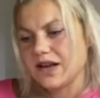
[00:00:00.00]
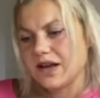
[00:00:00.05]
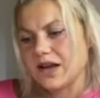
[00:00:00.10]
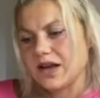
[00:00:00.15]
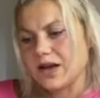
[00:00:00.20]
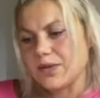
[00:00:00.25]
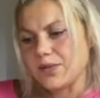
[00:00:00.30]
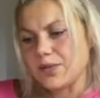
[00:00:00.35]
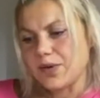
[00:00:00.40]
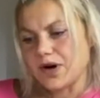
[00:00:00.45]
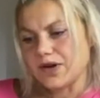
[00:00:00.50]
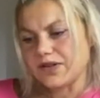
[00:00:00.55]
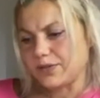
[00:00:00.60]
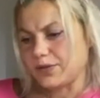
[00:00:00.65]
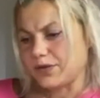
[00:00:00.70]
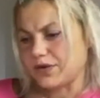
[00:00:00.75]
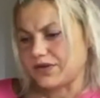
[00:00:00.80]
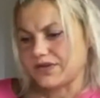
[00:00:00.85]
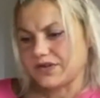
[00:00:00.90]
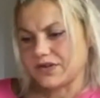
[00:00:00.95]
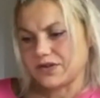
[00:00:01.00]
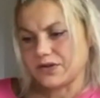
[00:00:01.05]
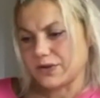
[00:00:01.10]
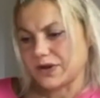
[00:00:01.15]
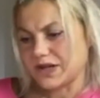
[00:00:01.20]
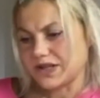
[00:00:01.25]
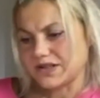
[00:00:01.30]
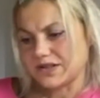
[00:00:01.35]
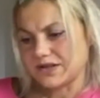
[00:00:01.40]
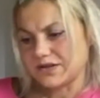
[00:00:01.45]
impossible
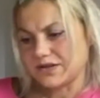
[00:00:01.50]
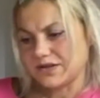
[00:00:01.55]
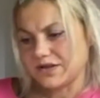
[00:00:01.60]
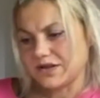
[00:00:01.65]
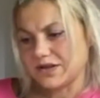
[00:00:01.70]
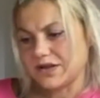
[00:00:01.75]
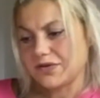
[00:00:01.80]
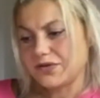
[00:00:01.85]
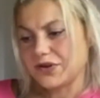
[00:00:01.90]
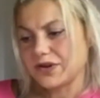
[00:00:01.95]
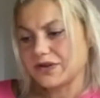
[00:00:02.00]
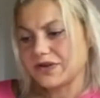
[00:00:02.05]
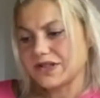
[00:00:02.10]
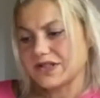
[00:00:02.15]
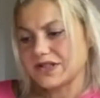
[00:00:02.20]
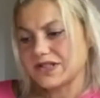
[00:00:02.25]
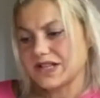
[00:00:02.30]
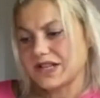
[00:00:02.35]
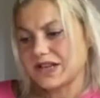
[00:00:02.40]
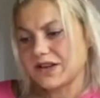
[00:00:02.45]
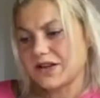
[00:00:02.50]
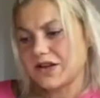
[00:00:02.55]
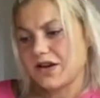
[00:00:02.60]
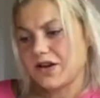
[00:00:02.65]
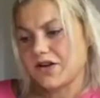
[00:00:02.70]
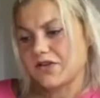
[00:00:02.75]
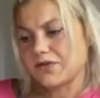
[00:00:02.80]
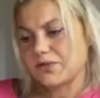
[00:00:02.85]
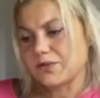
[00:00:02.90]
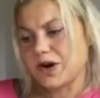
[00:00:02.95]
situation. The frequency of
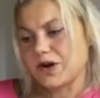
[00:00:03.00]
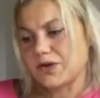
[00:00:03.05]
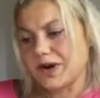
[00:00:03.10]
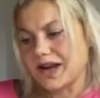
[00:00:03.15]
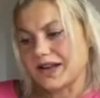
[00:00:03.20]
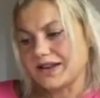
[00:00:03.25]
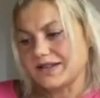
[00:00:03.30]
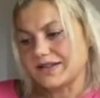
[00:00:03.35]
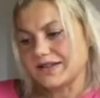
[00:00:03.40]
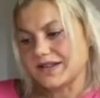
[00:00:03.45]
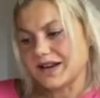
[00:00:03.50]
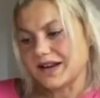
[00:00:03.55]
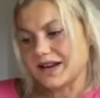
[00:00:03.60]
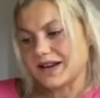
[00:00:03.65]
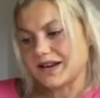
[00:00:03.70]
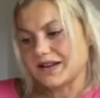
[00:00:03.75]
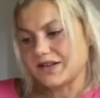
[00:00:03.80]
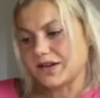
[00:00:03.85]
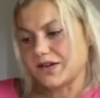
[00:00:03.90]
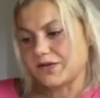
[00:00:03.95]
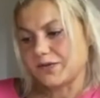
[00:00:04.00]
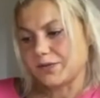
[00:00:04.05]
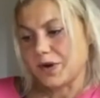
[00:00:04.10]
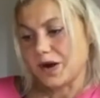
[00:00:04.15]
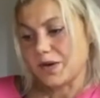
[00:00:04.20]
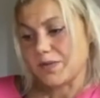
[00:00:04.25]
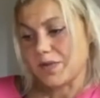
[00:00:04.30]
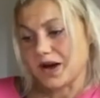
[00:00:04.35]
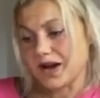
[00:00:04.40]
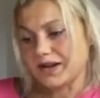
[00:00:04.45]
my right side of my
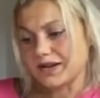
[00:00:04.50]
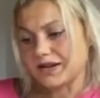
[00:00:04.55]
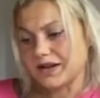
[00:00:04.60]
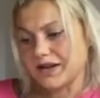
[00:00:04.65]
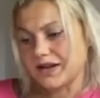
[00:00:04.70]
mind